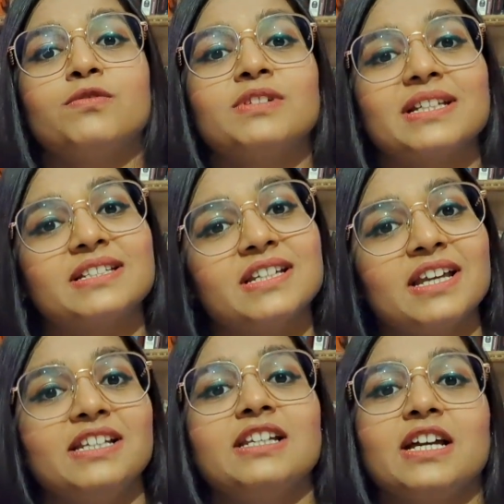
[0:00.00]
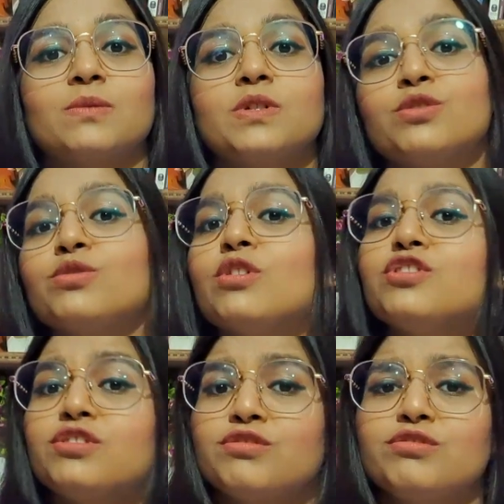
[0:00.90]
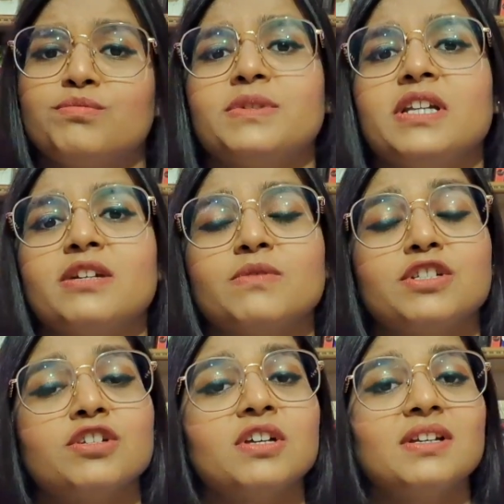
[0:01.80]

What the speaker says: testing any language, so not just European language.